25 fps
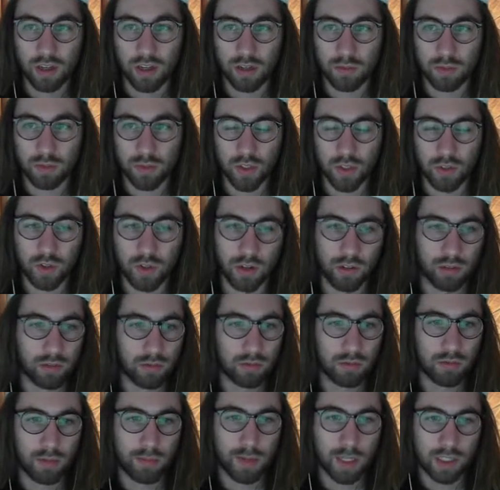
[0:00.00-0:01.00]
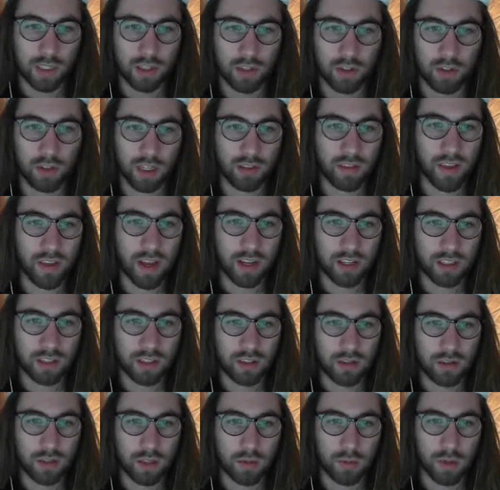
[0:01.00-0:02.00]
So you need that
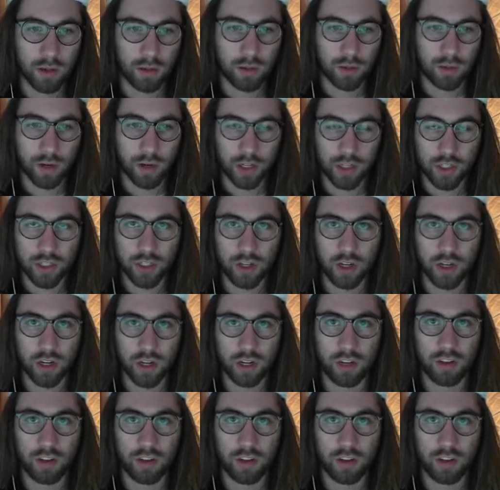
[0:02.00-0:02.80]
to be able to register it.